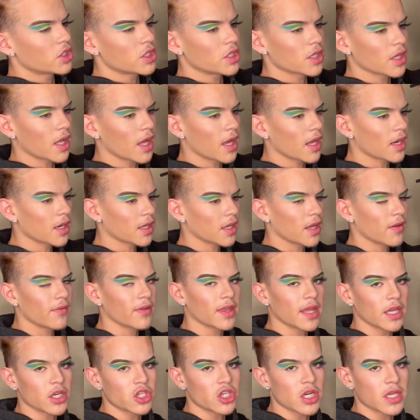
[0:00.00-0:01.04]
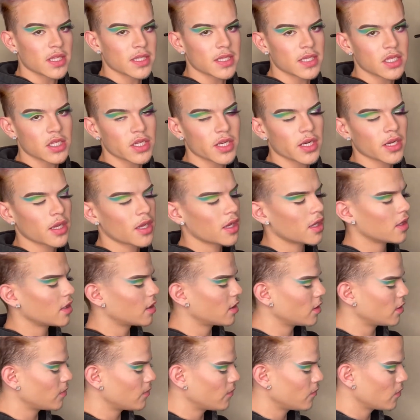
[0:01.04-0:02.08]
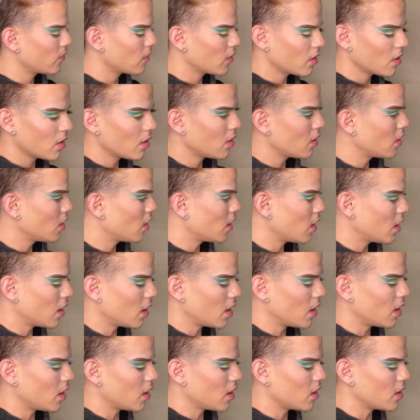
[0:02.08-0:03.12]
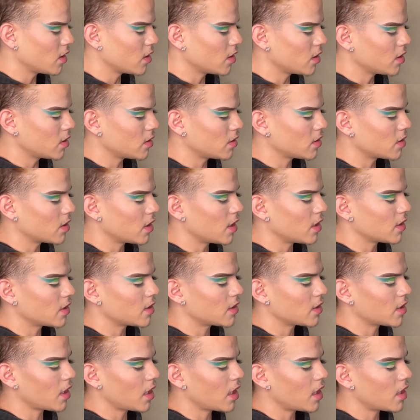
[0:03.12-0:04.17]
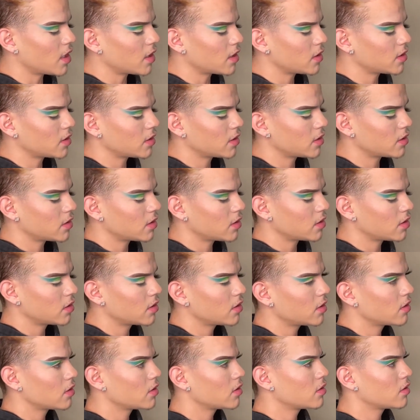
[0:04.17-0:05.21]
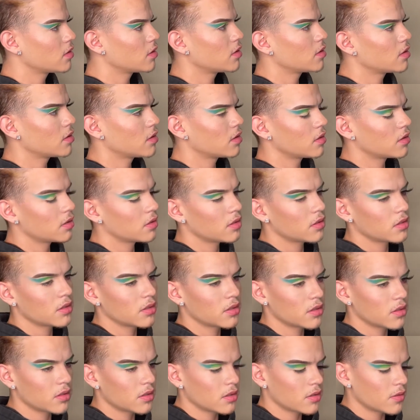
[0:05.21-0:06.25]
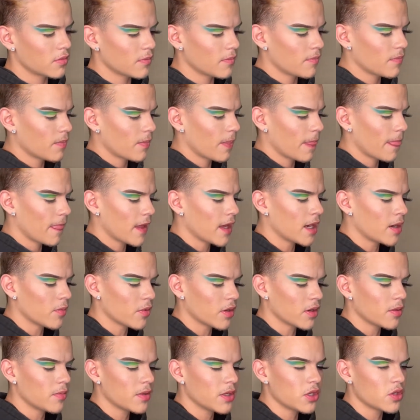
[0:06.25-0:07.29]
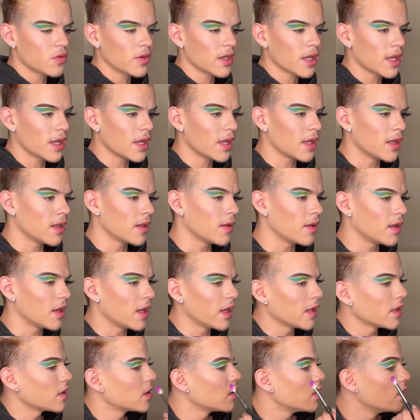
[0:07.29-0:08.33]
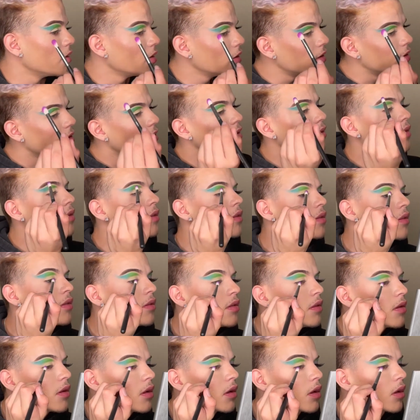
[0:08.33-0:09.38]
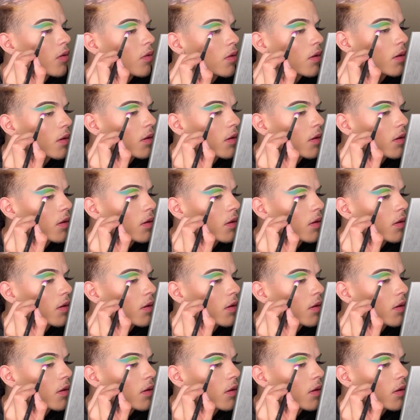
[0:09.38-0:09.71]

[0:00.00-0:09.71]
kind of give it that transition color. So let's see, and I'm gonna be doing it in like the lower